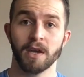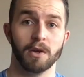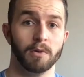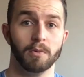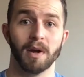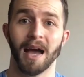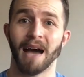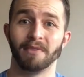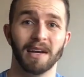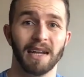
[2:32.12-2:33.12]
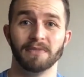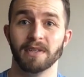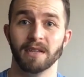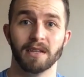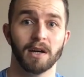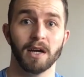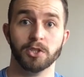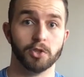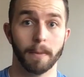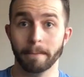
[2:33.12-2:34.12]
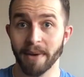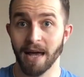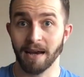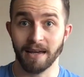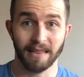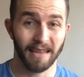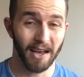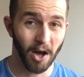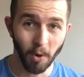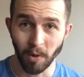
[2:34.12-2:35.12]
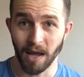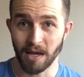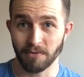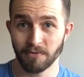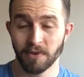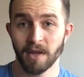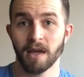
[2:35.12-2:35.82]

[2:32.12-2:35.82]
who haven't lifted a dumbbell in their whole life.